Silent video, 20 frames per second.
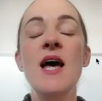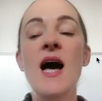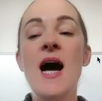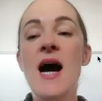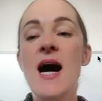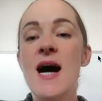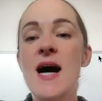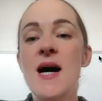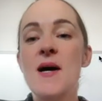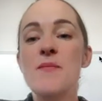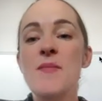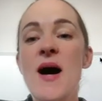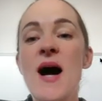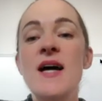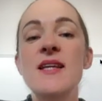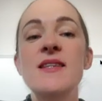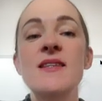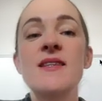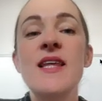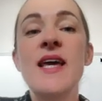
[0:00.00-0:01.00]

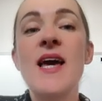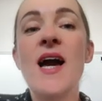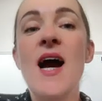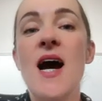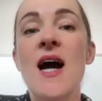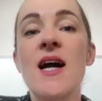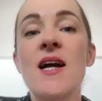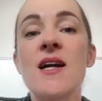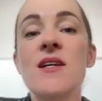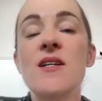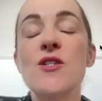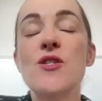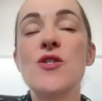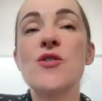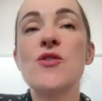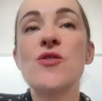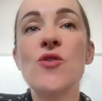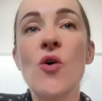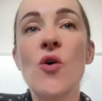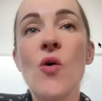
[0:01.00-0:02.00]
And they are
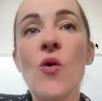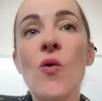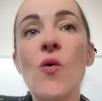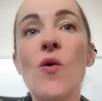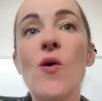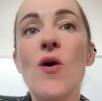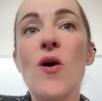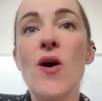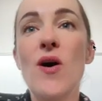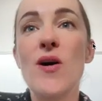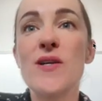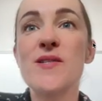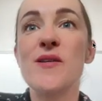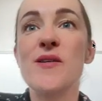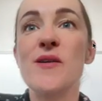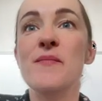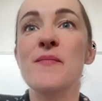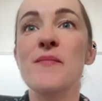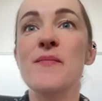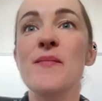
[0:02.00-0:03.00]
so
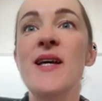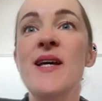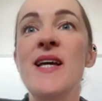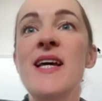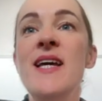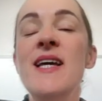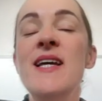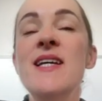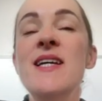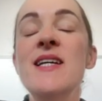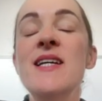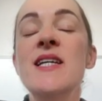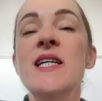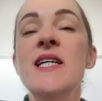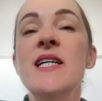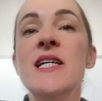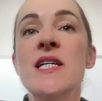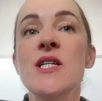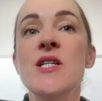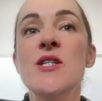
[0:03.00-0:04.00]
awesome.
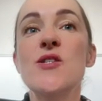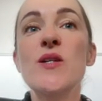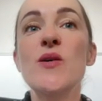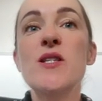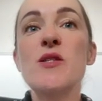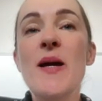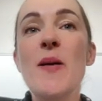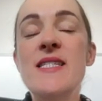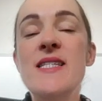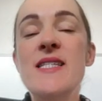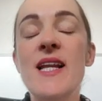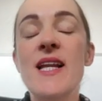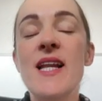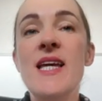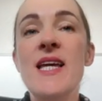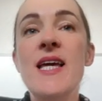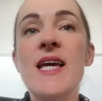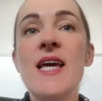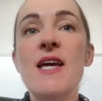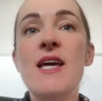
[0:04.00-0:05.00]
So it's
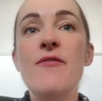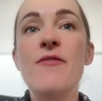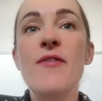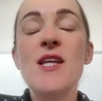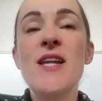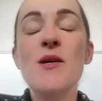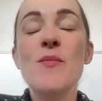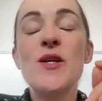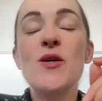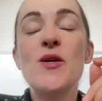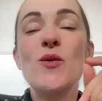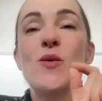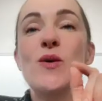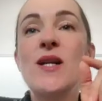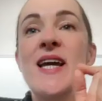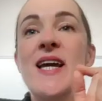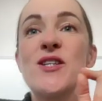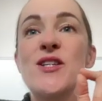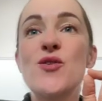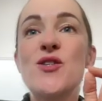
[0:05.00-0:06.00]
basically, if anybody would
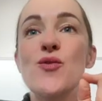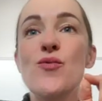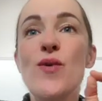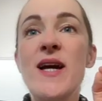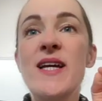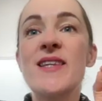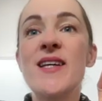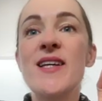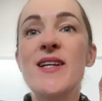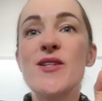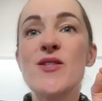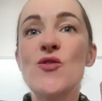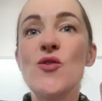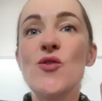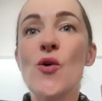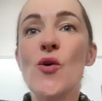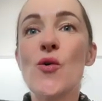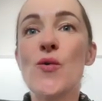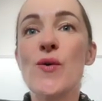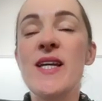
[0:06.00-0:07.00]
like to write their
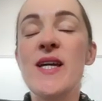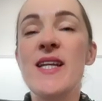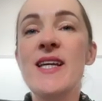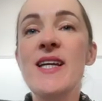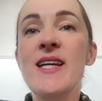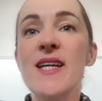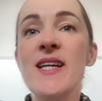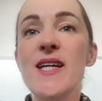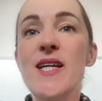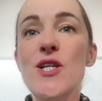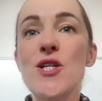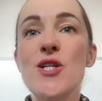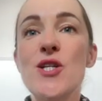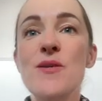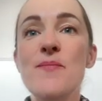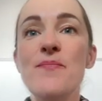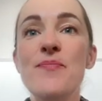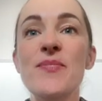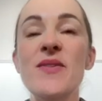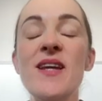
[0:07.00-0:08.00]
story in
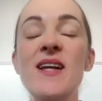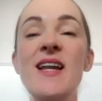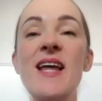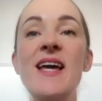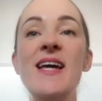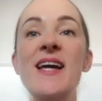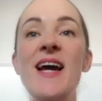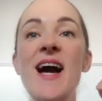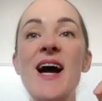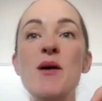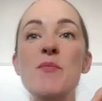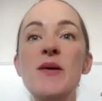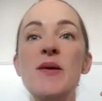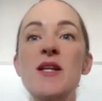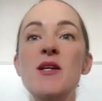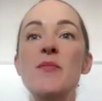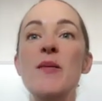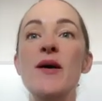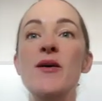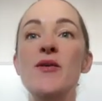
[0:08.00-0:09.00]
English, like a
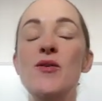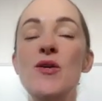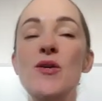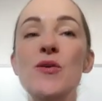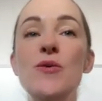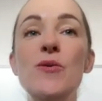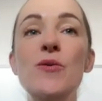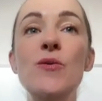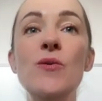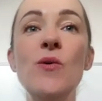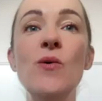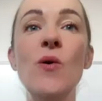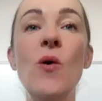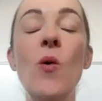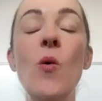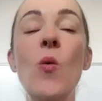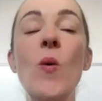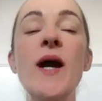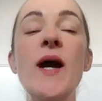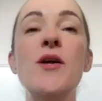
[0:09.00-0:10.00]
bit about
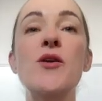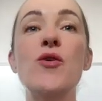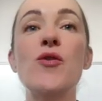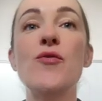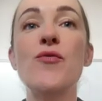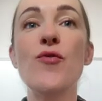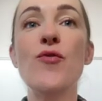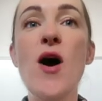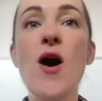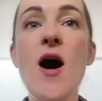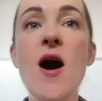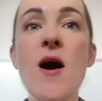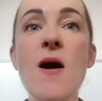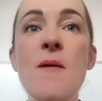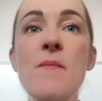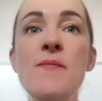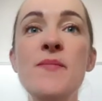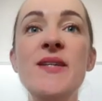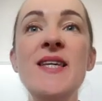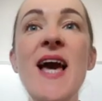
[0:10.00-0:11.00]
you, where you're
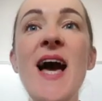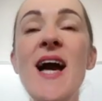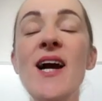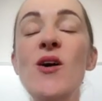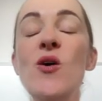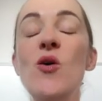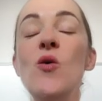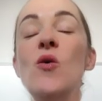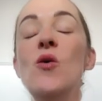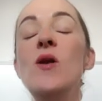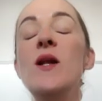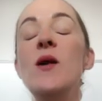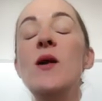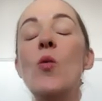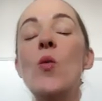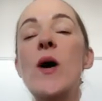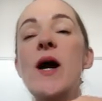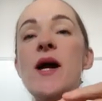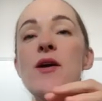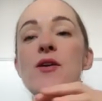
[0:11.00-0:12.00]
from, yeah, Cole,
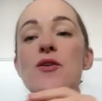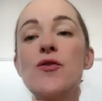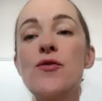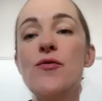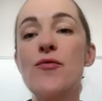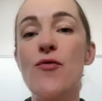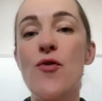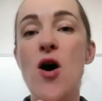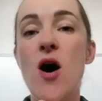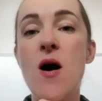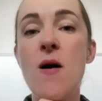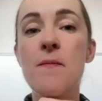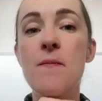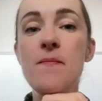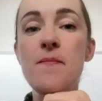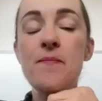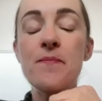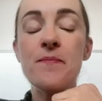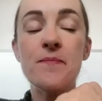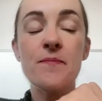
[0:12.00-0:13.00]
where you're
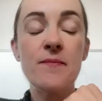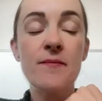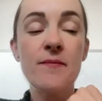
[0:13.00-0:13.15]
from,